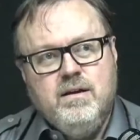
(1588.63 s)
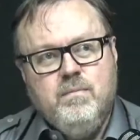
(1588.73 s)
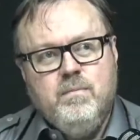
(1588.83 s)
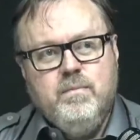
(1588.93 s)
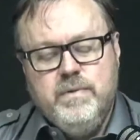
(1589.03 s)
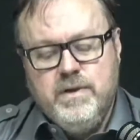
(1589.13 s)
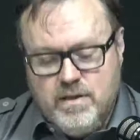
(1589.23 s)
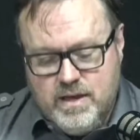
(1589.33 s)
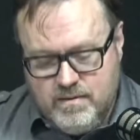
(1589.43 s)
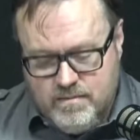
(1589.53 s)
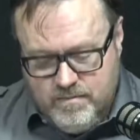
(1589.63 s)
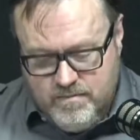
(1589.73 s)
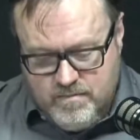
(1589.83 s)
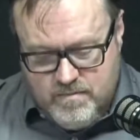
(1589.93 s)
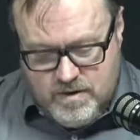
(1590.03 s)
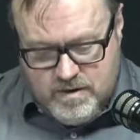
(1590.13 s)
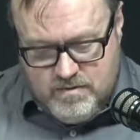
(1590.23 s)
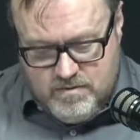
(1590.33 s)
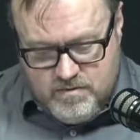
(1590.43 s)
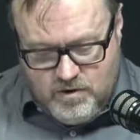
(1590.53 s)

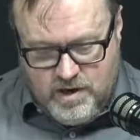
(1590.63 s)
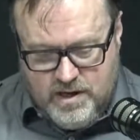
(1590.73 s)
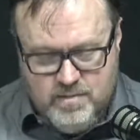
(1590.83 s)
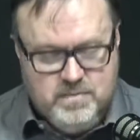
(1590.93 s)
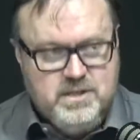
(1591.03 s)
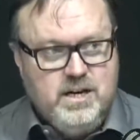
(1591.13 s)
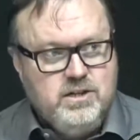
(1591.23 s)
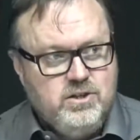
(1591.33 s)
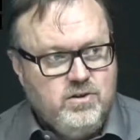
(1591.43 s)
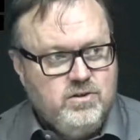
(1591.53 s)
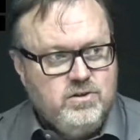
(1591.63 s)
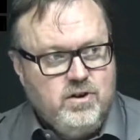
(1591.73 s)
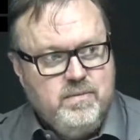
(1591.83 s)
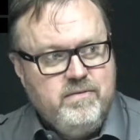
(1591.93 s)
that tight limitation on time,